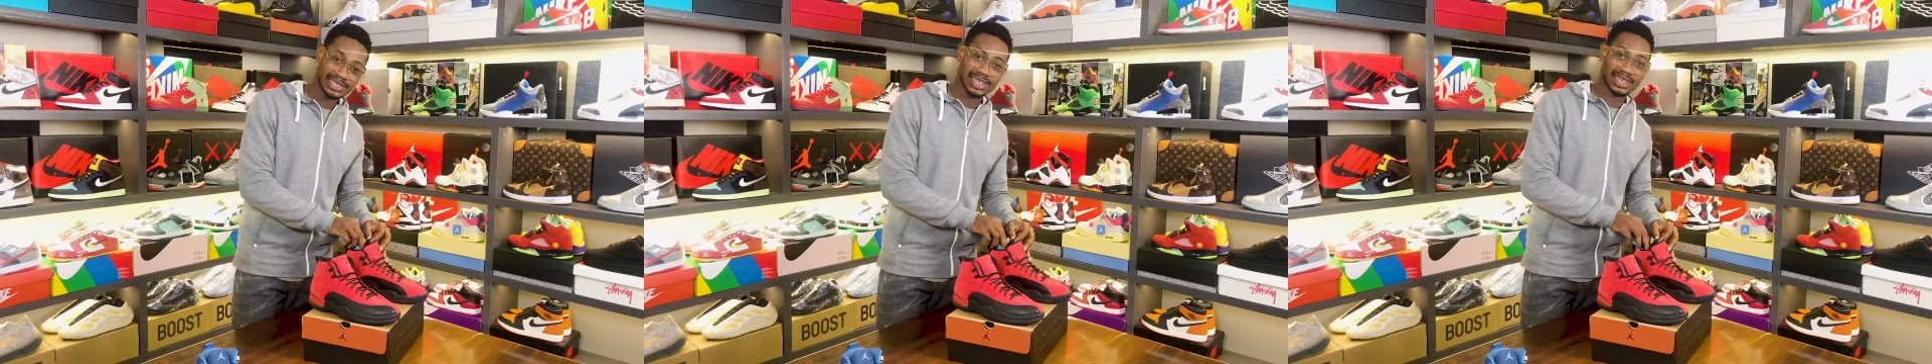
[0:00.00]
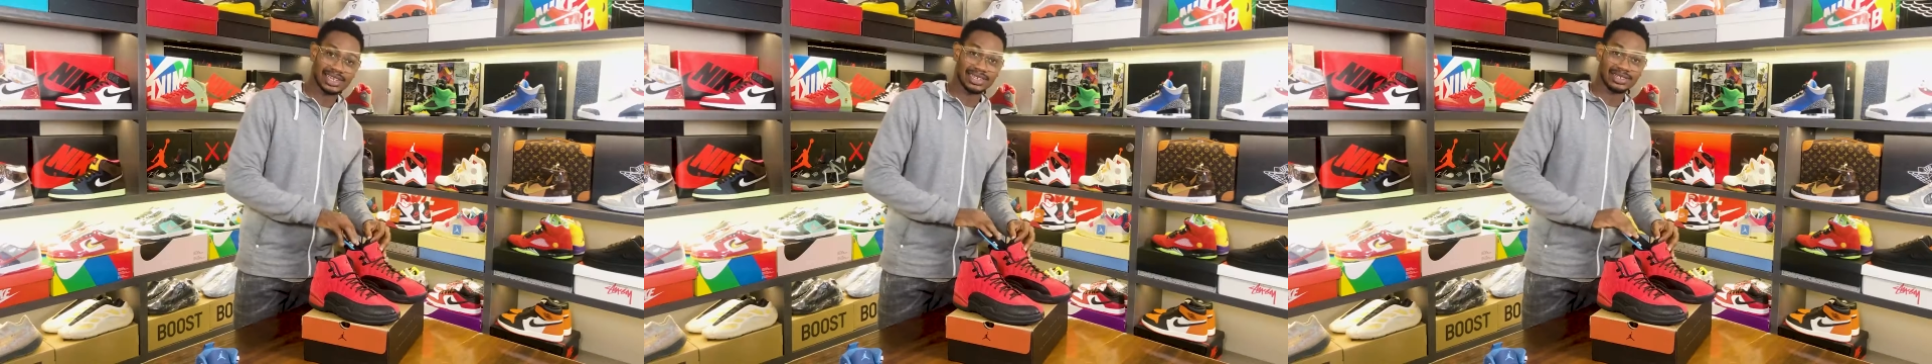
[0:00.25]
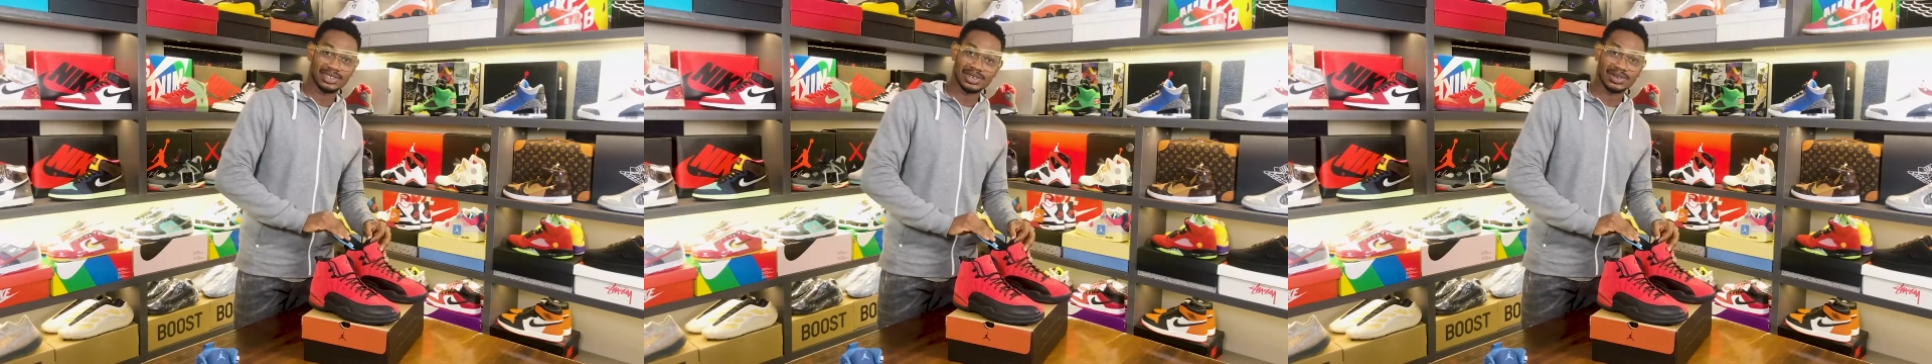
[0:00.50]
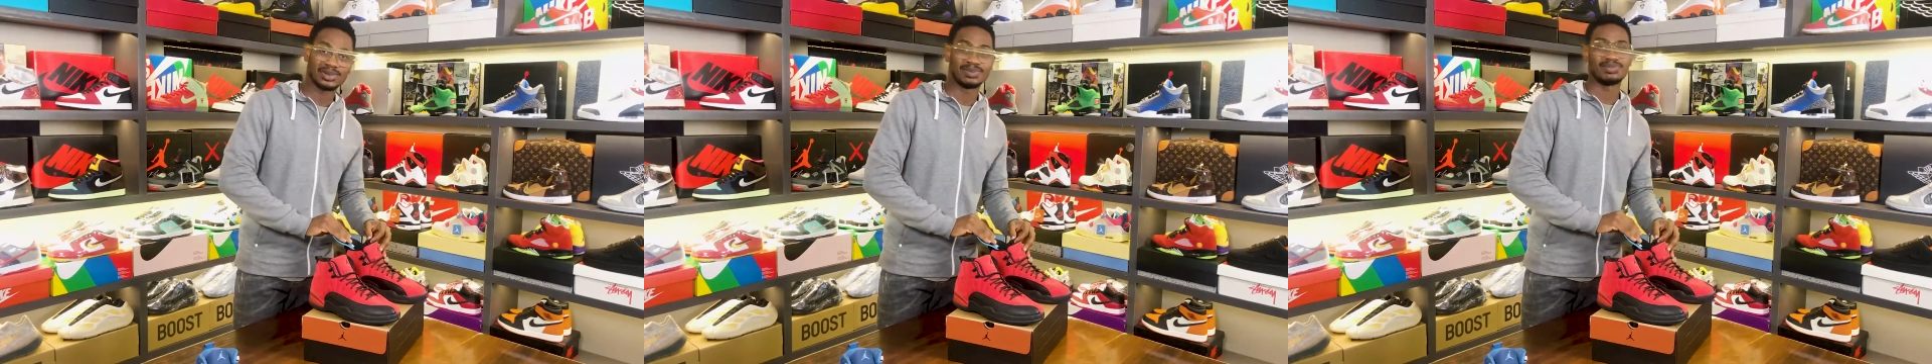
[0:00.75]
and you
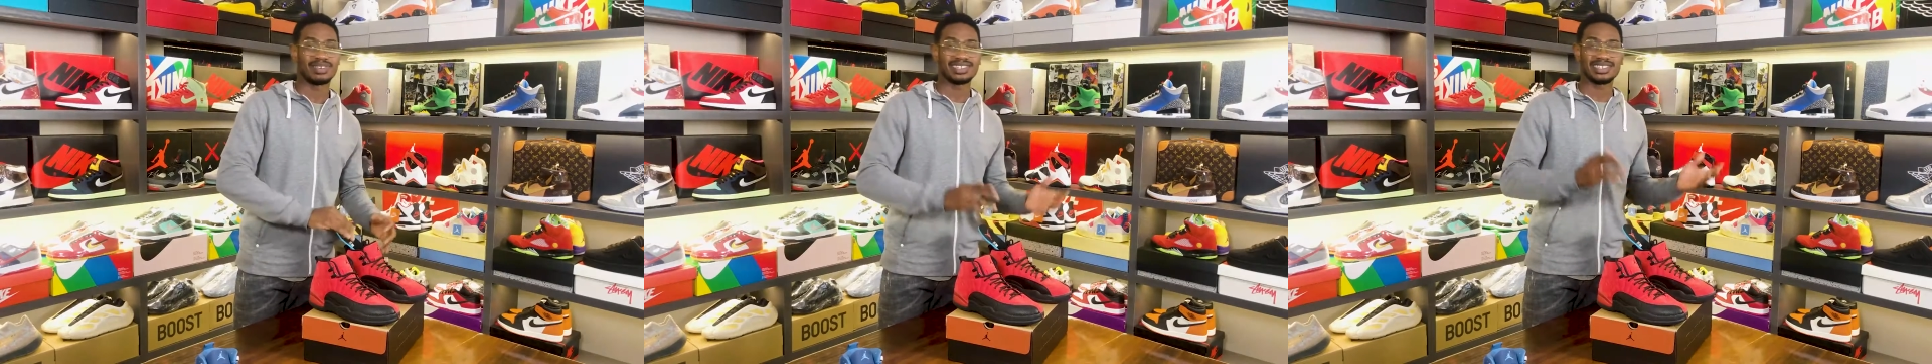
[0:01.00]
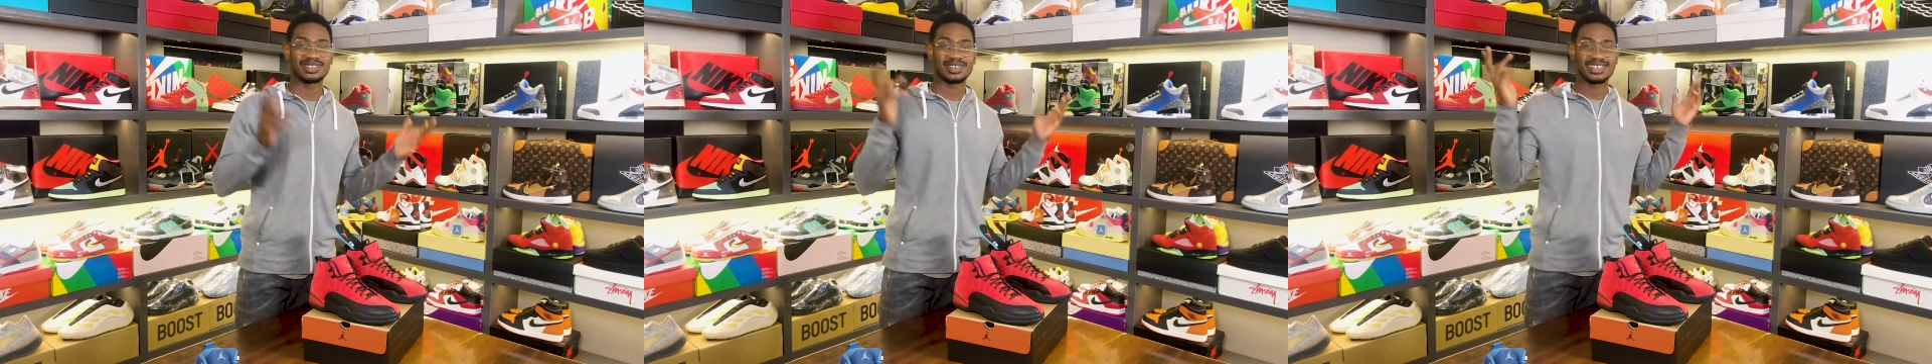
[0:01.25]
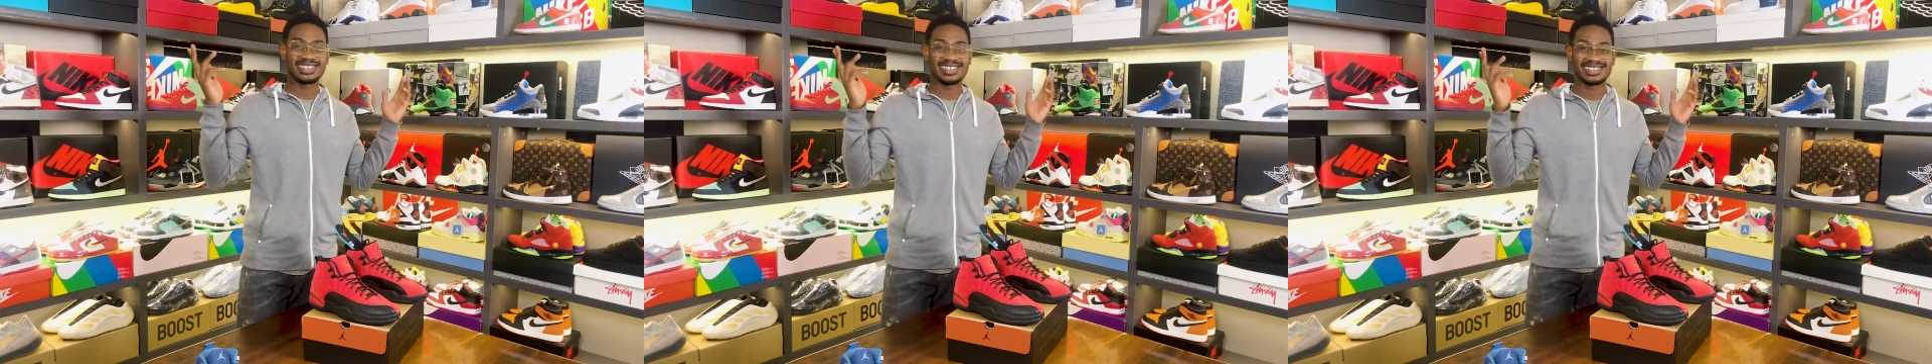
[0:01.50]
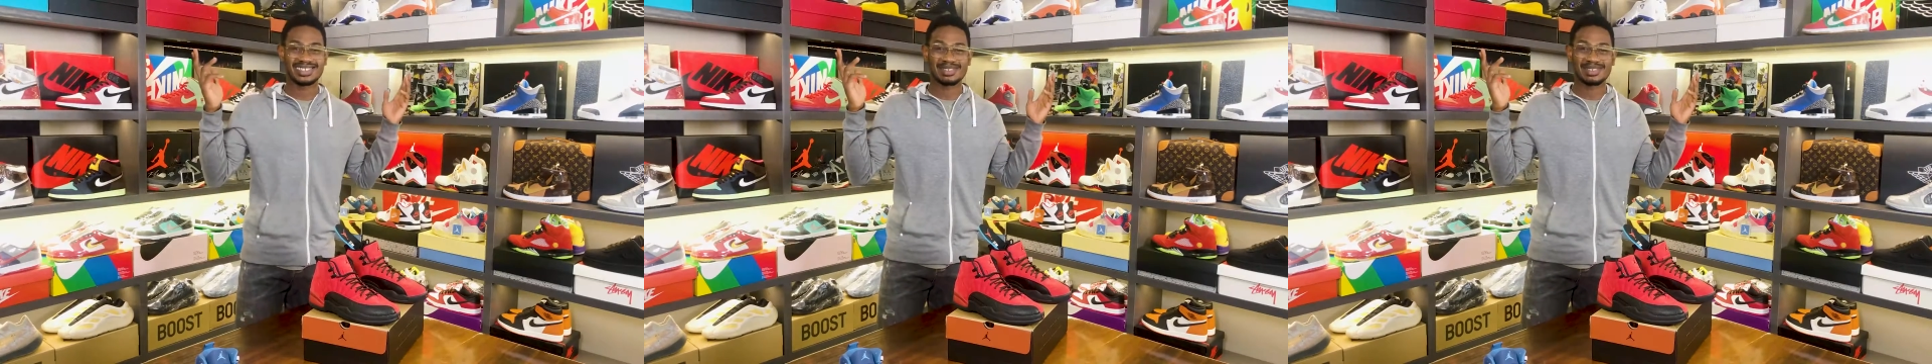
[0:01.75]
know, it is what it is.